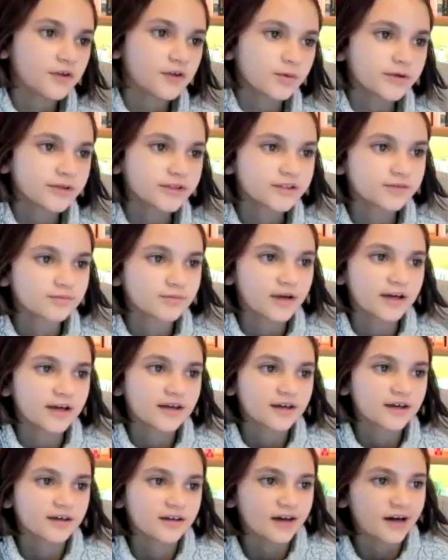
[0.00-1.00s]
were to make
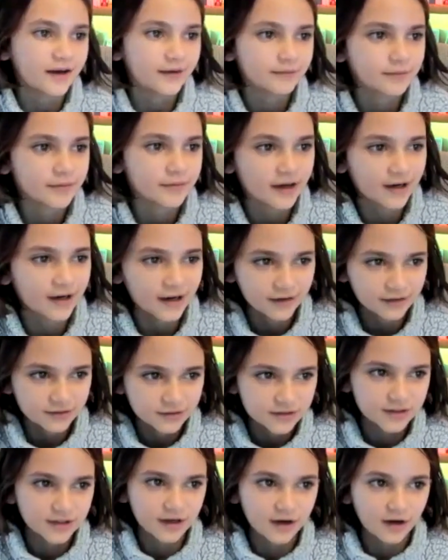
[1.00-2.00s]
an app
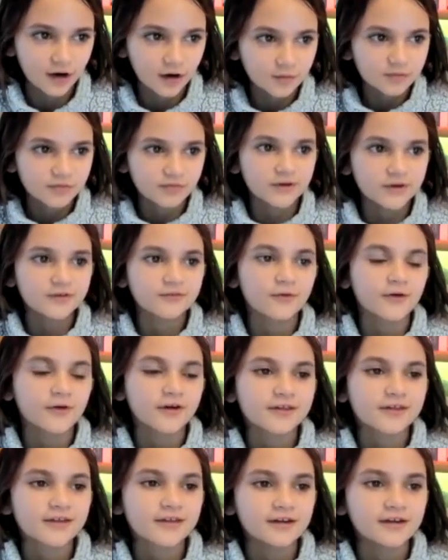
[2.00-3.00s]
to help
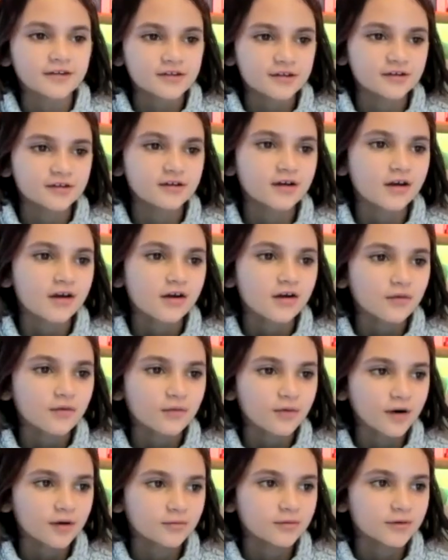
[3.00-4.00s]
reforestation,
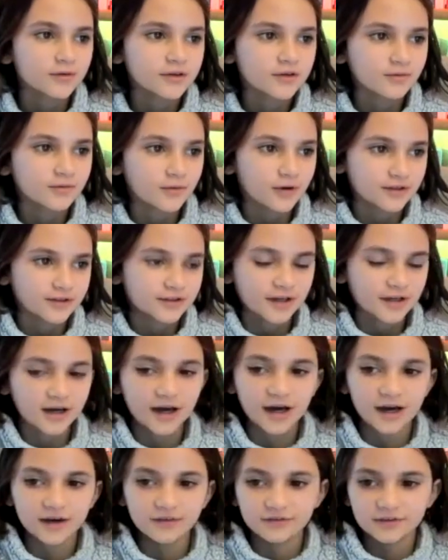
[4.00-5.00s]
what would you want to
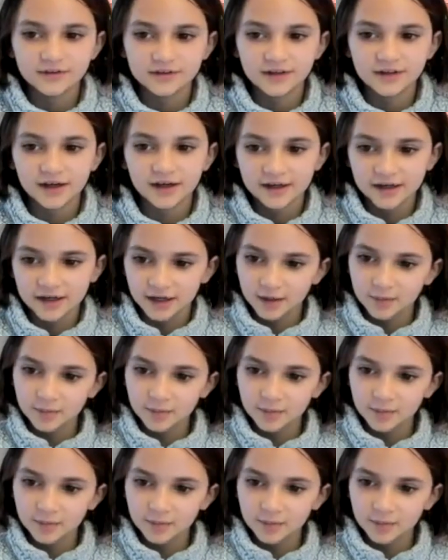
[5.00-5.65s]
have in that app?